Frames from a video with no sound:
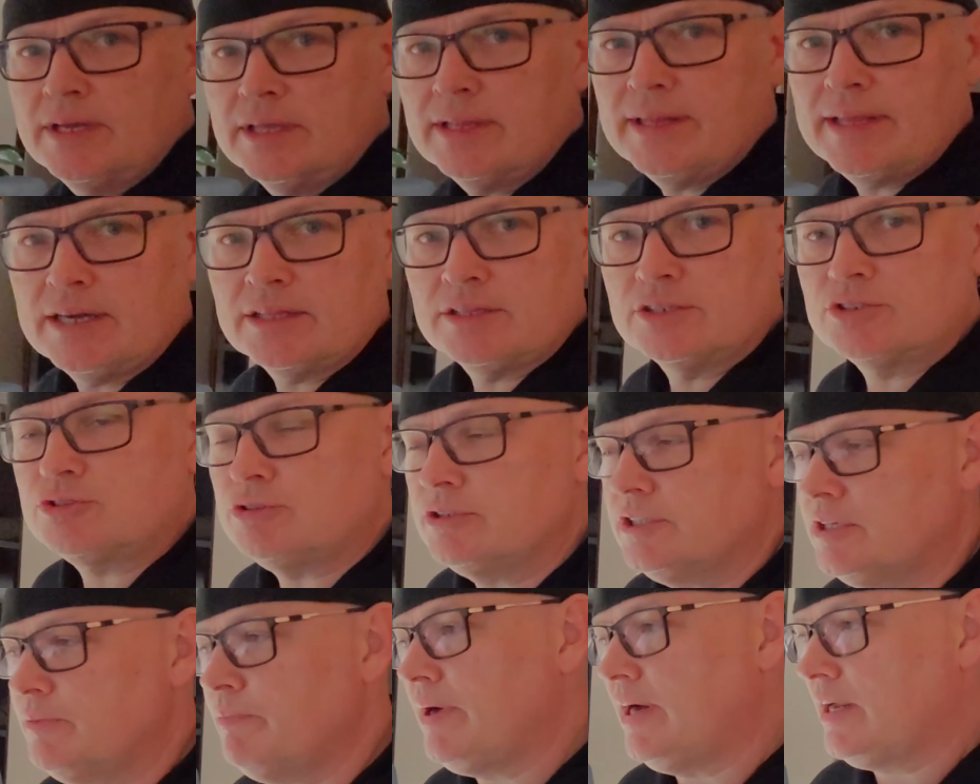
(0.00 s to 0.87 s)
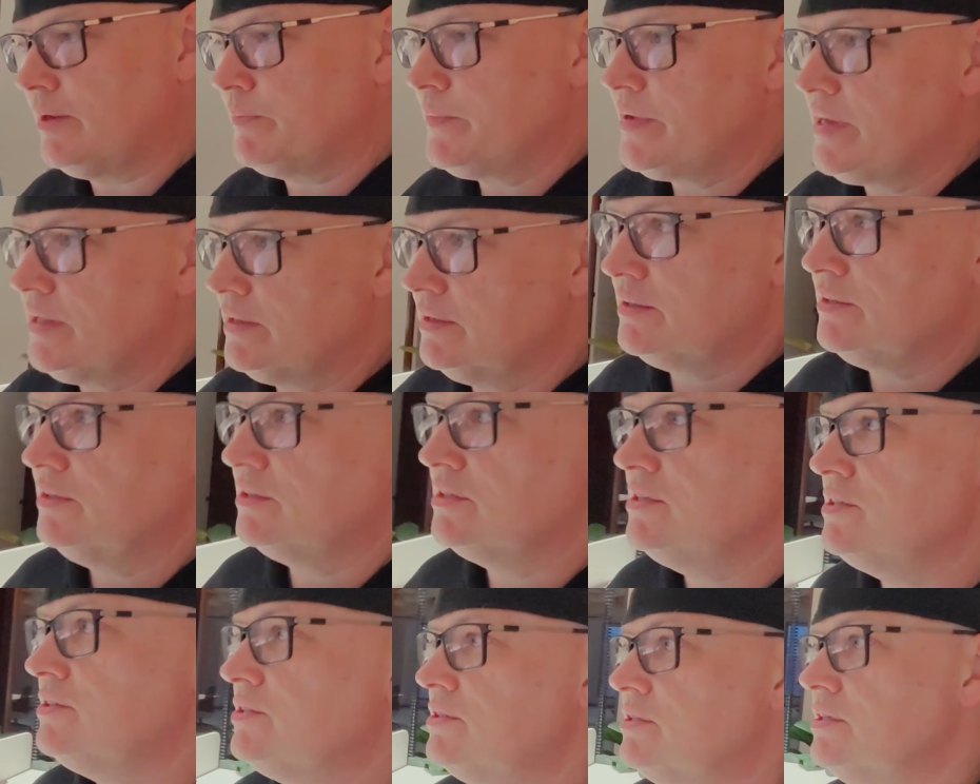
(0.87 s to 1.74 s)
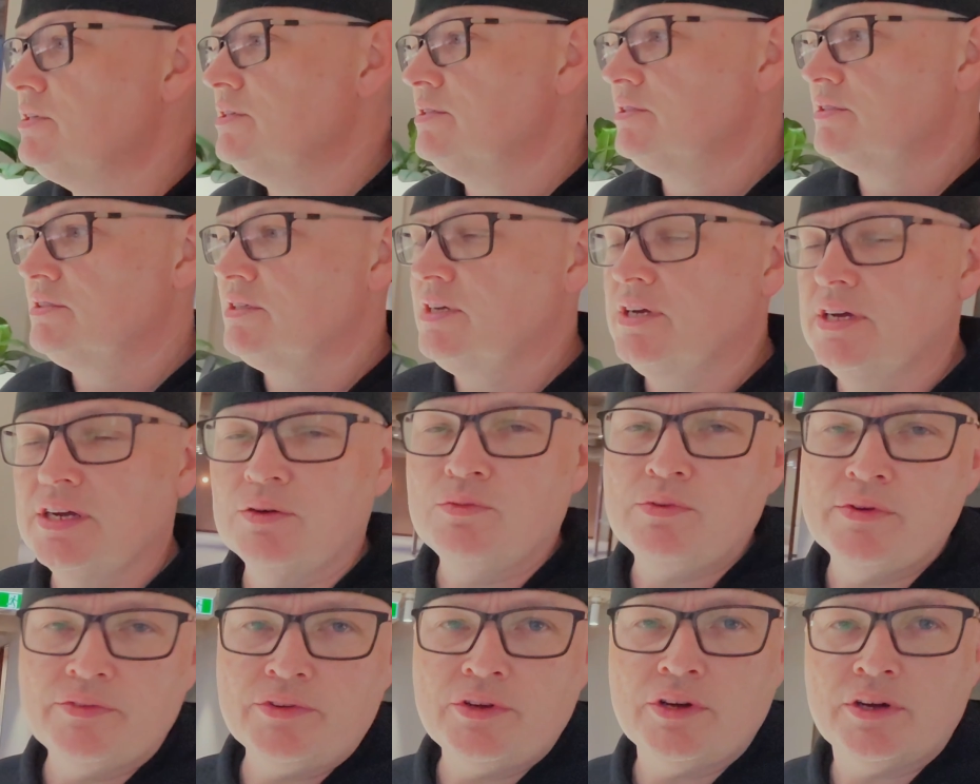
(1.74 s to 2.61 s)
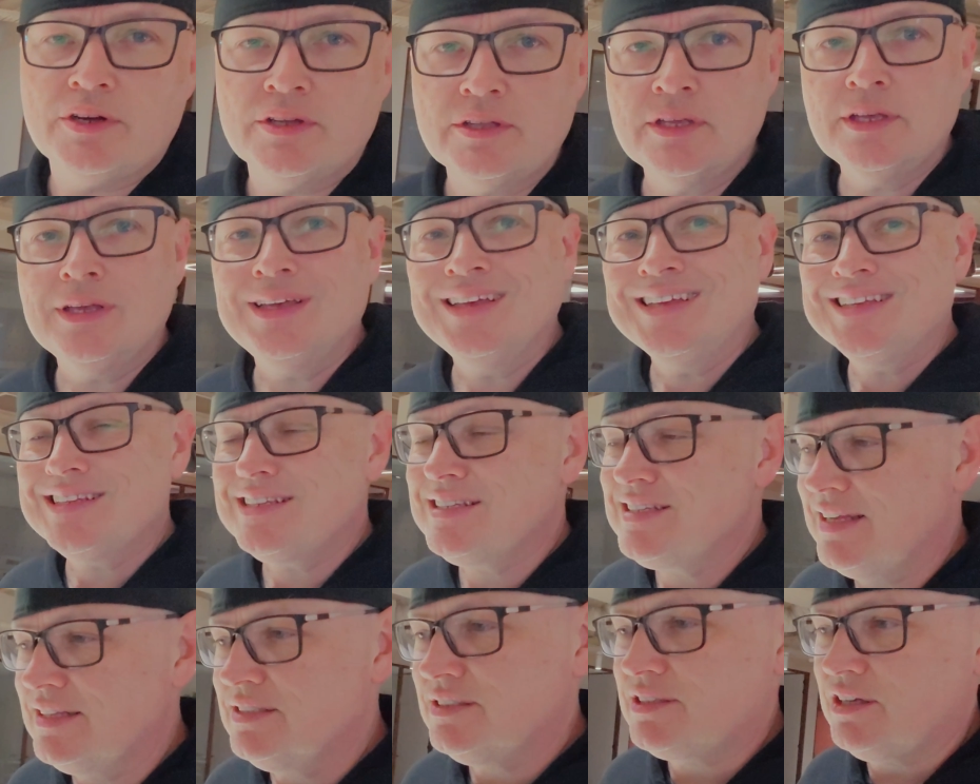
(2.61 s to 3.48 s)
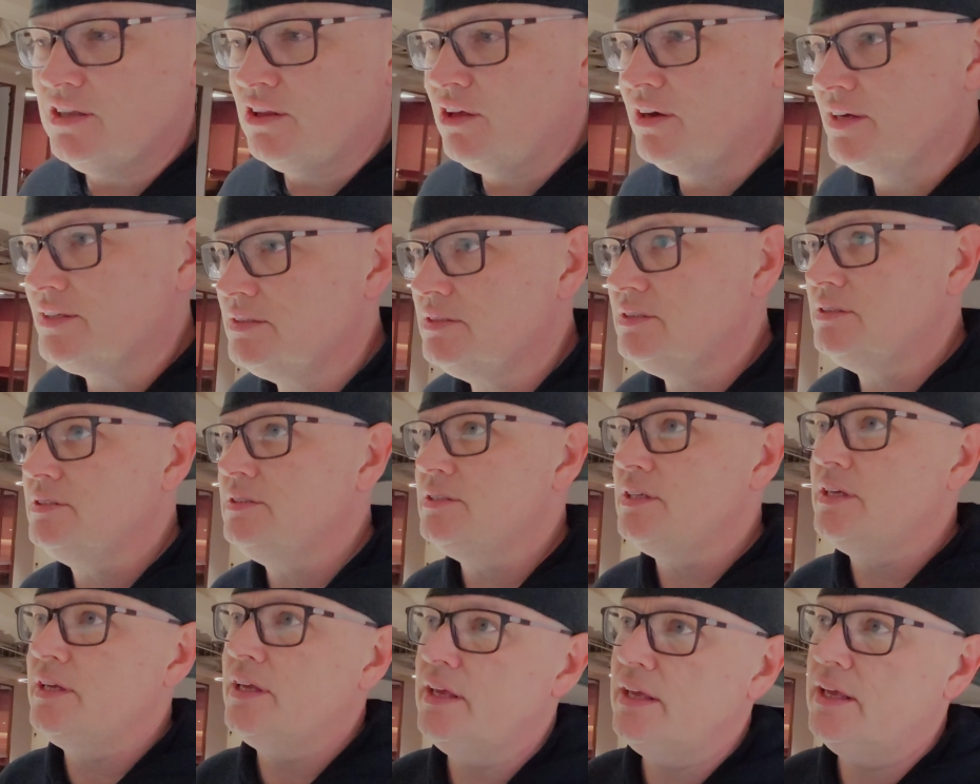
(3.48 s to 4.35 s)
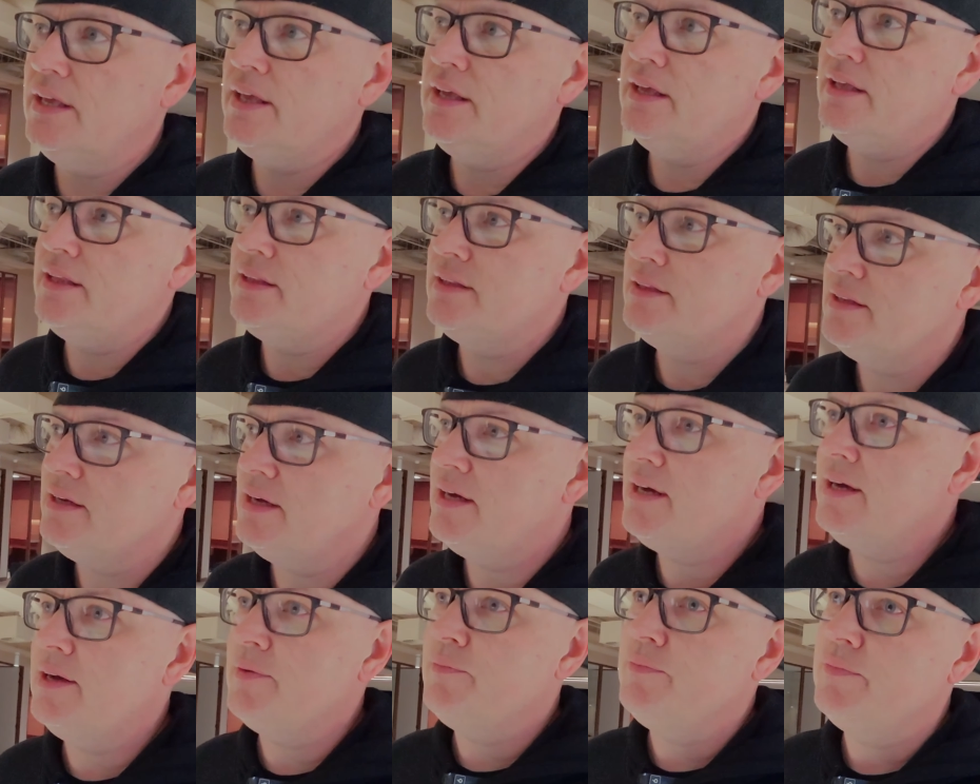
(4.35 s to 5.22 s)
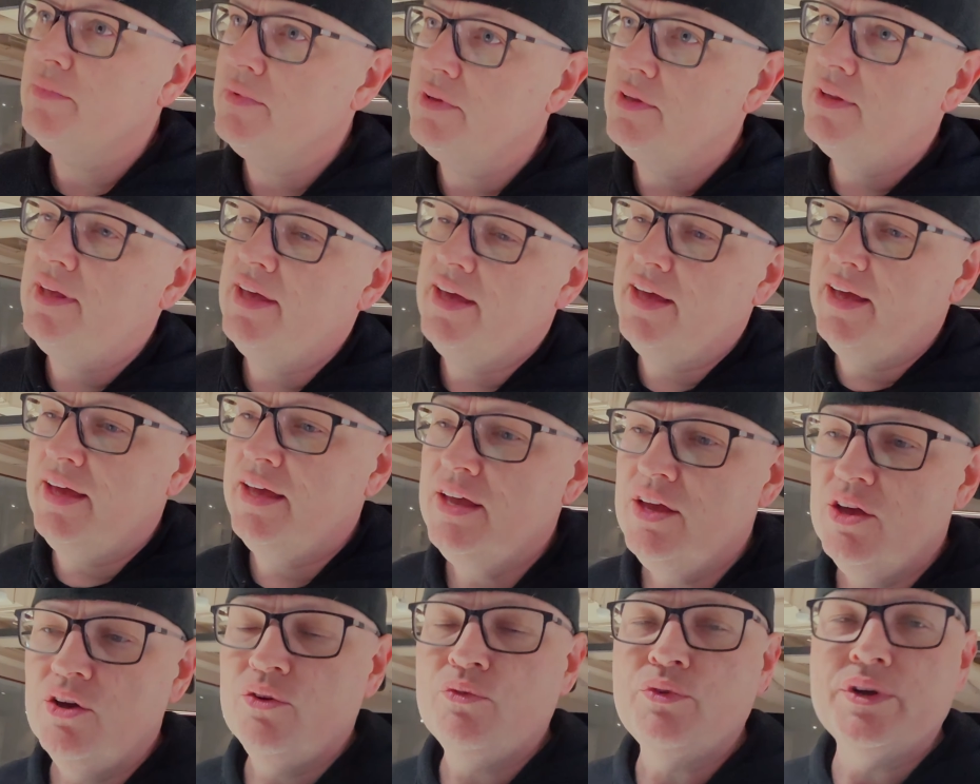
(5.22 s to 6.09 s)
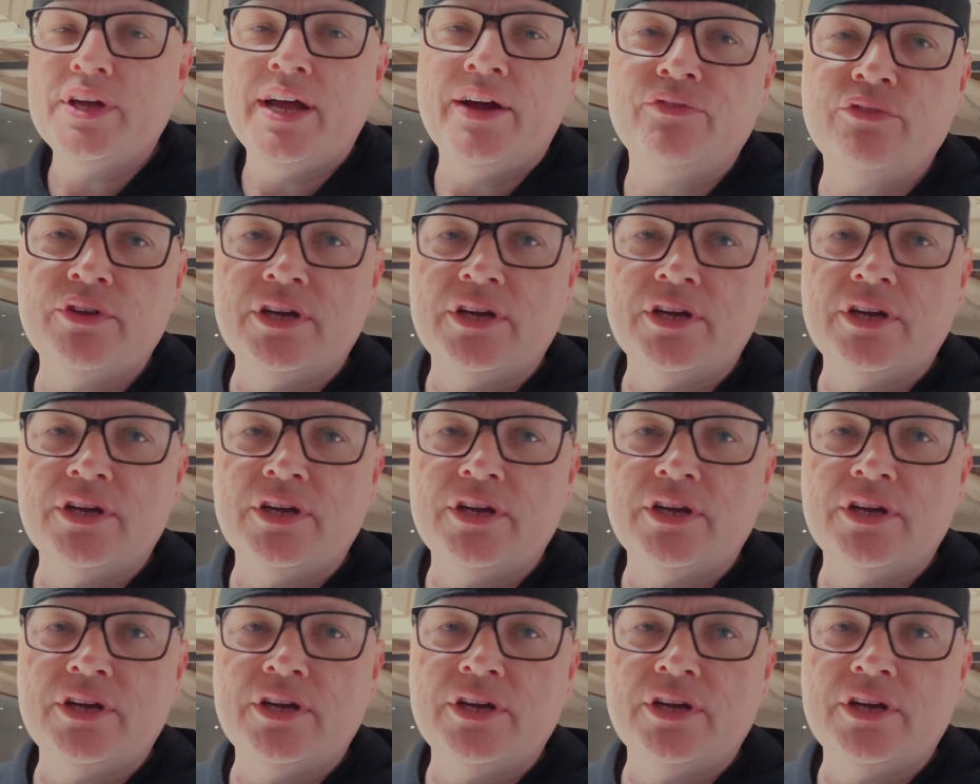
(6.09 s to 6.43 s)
Now the tricky part about this is we've got sensor lights, and we have to